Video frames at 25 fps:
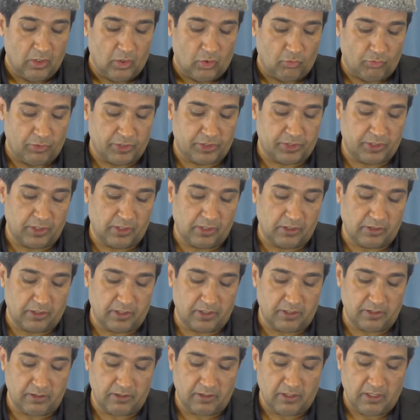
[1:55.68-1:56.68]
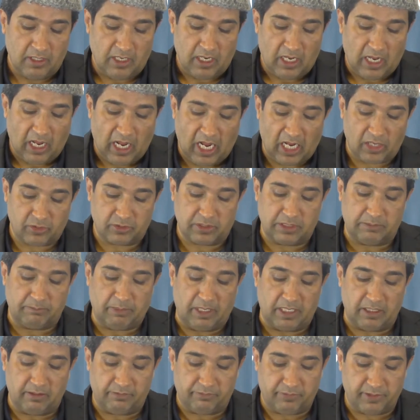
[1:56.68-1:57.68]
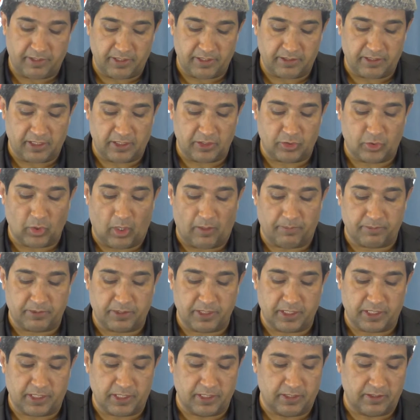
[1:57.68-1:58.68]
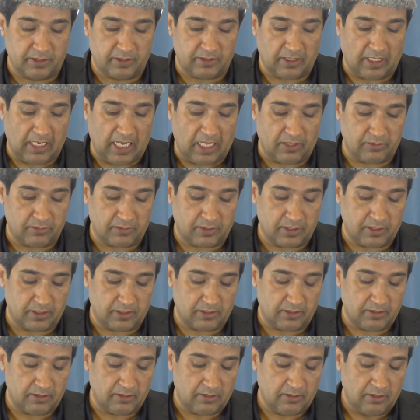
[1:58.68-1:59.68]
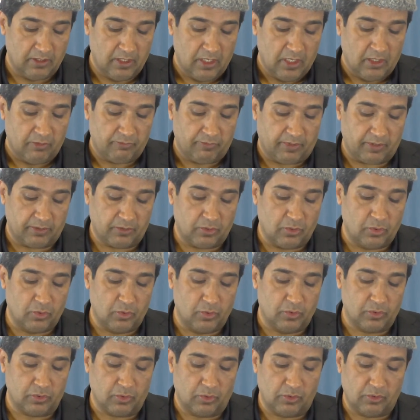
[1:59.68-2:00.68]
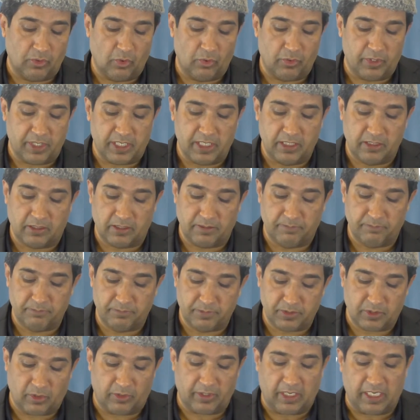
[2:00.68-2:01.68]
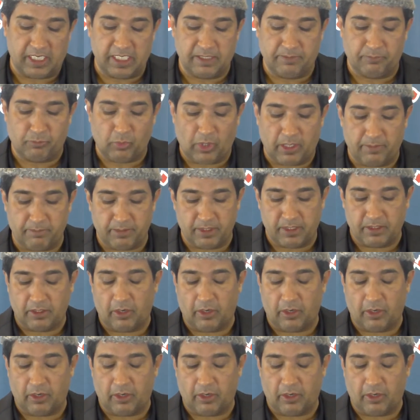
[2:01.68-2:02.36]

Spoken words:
with children, housing benefits and job seekers allowances for those on low incomes or unemployment